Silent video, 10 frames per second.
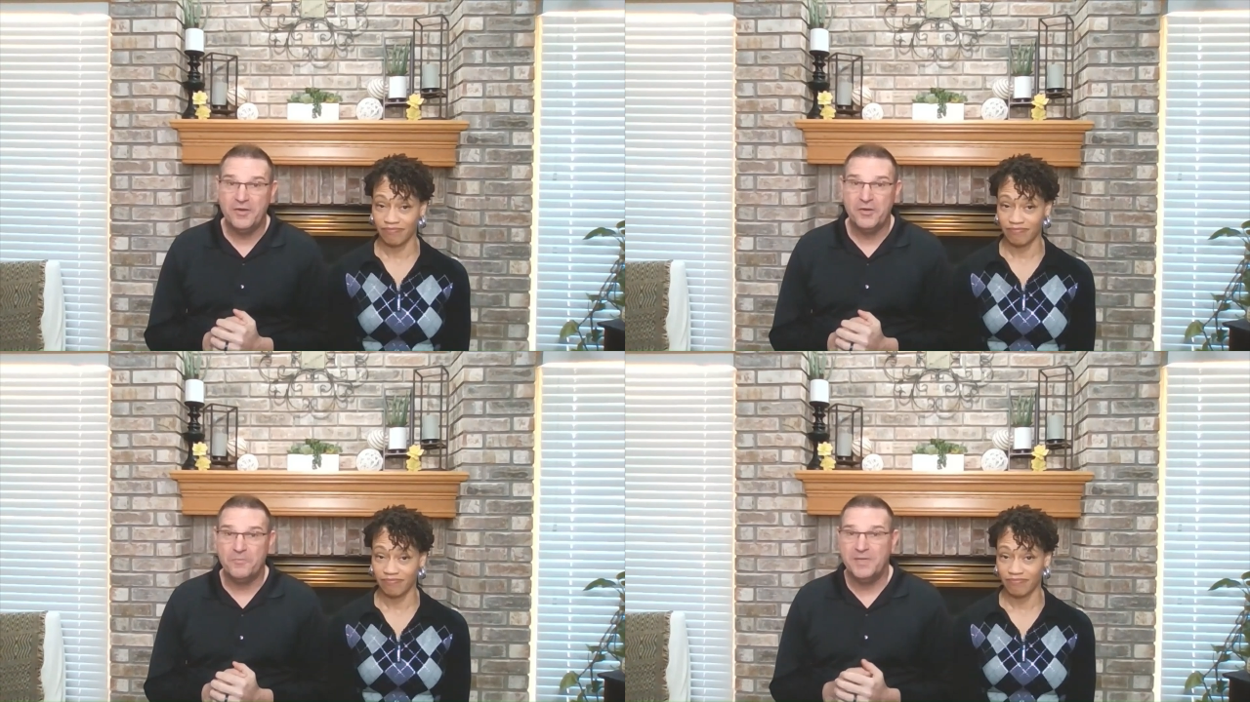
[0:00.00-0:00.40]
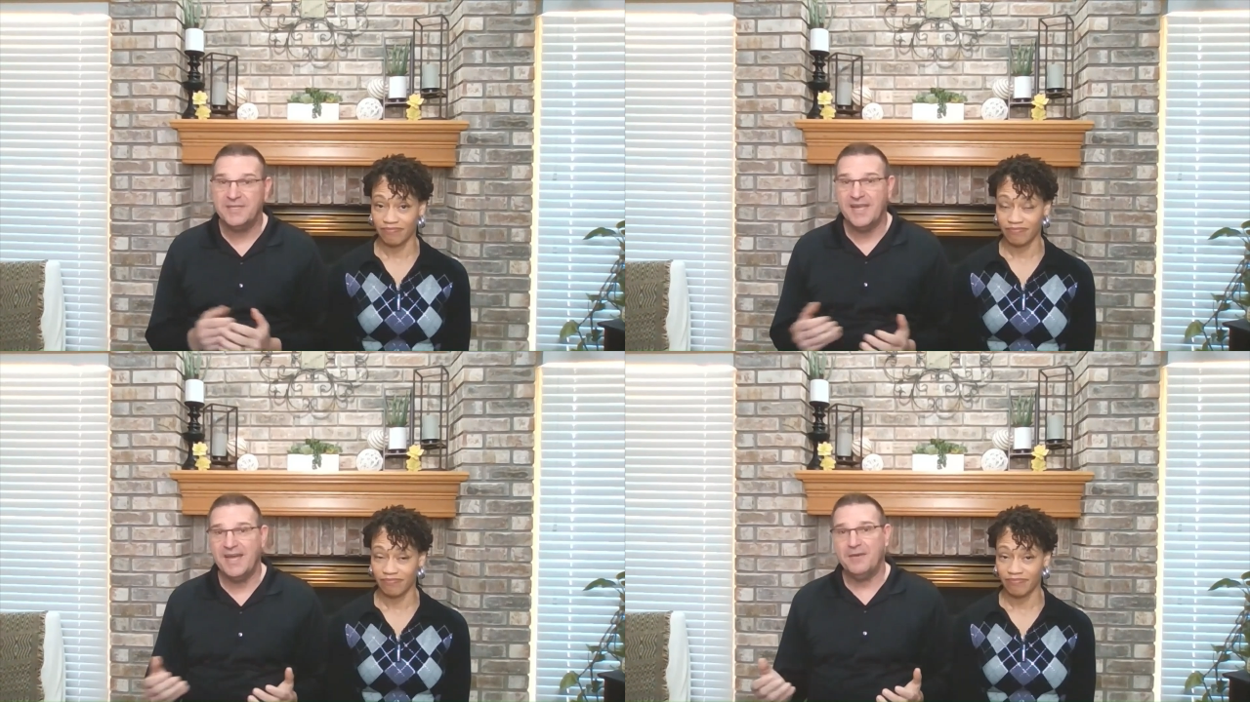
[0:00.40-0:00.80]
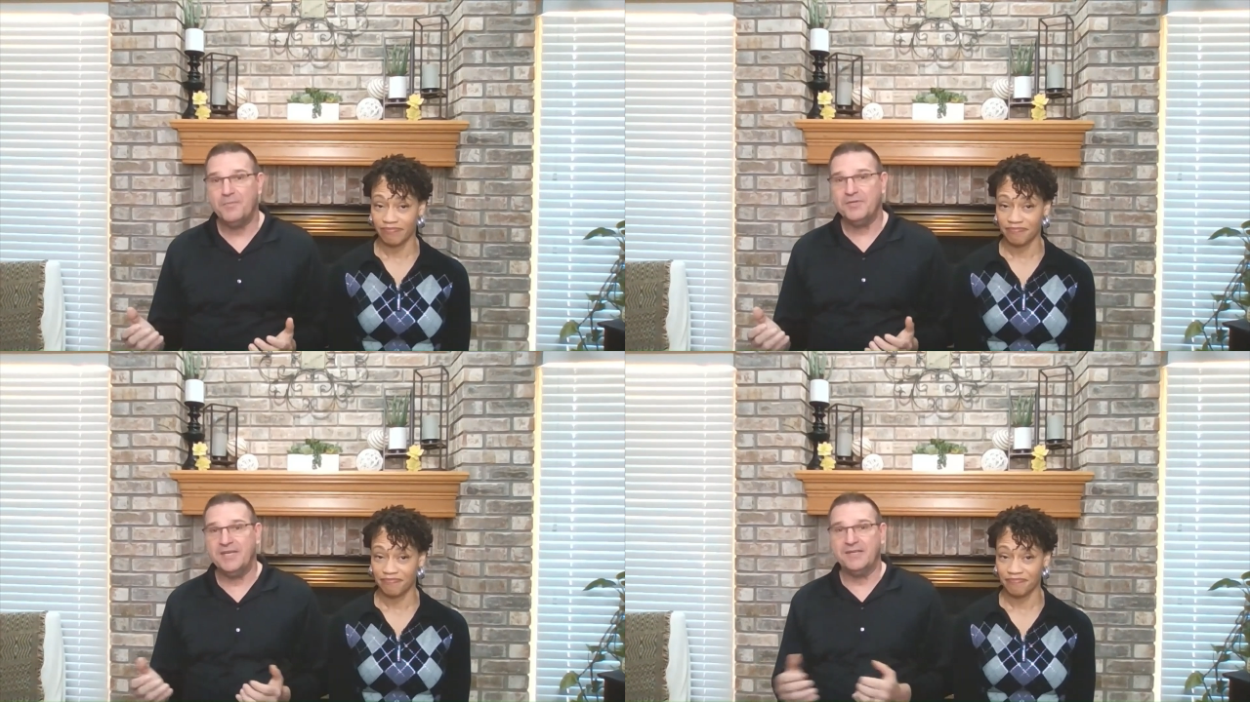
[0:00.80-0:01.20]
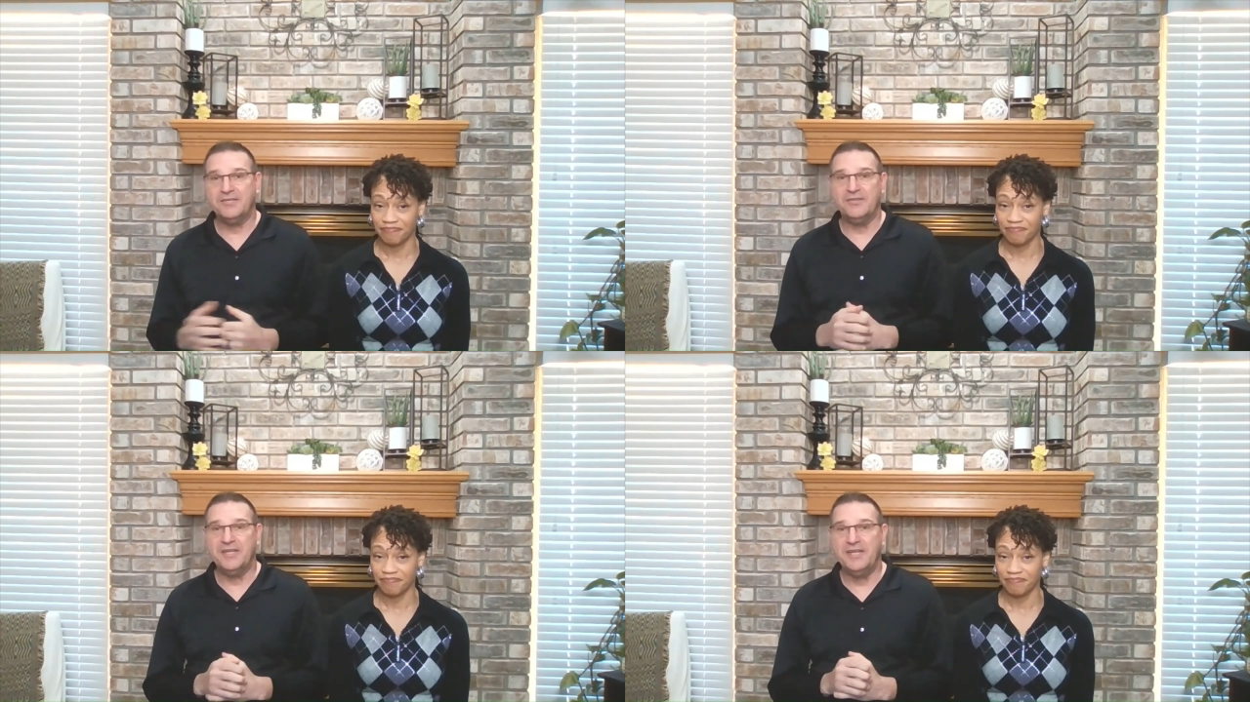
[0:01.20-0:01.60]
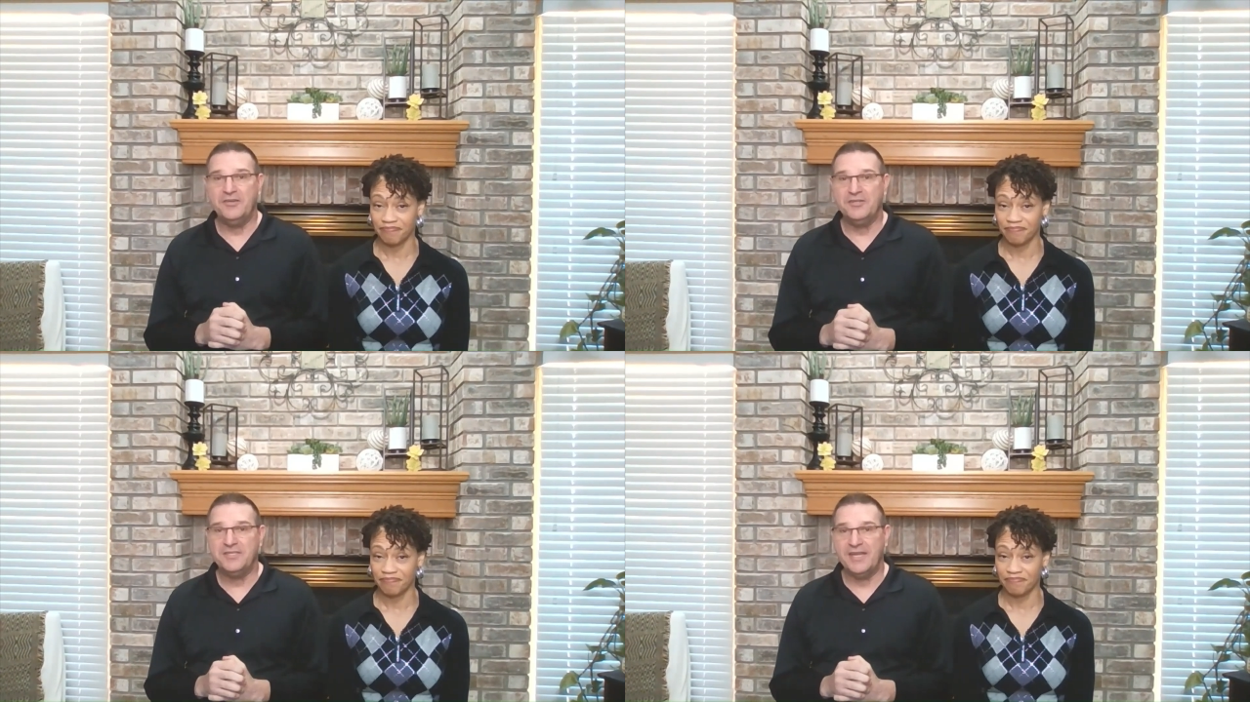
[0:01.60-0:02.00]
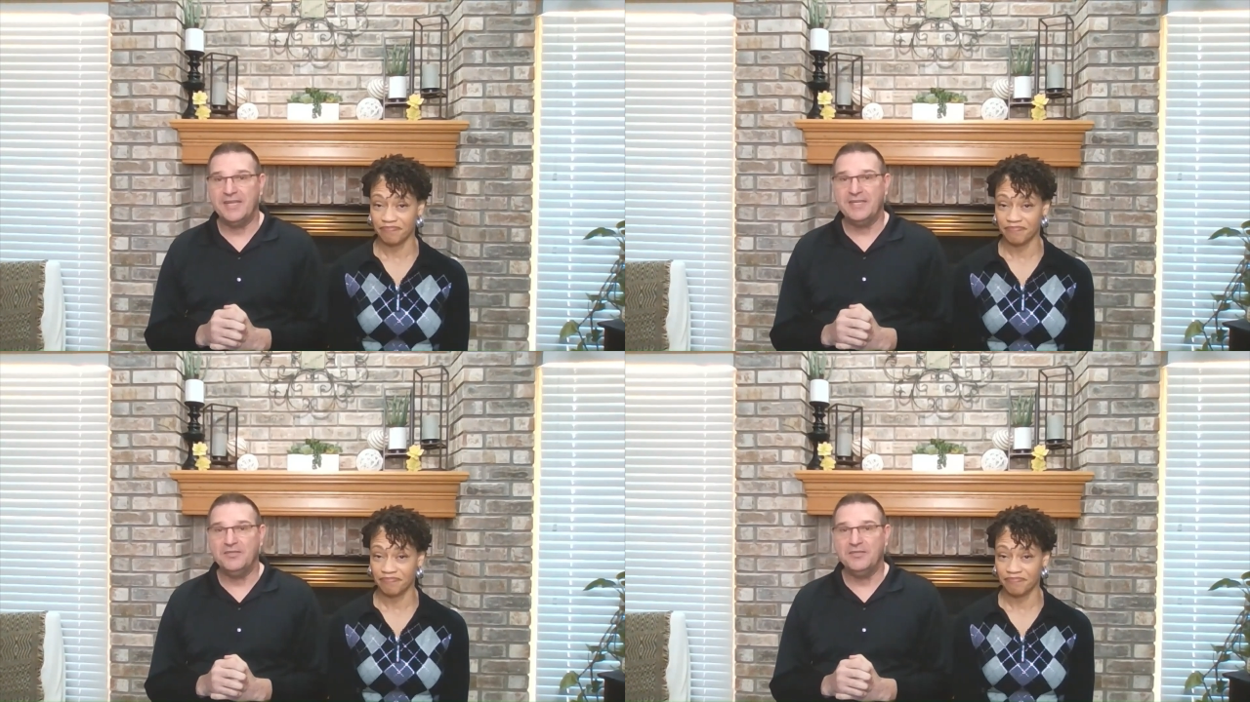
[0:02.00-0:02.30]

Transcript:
Speaker 1: your misguided protector in your psyche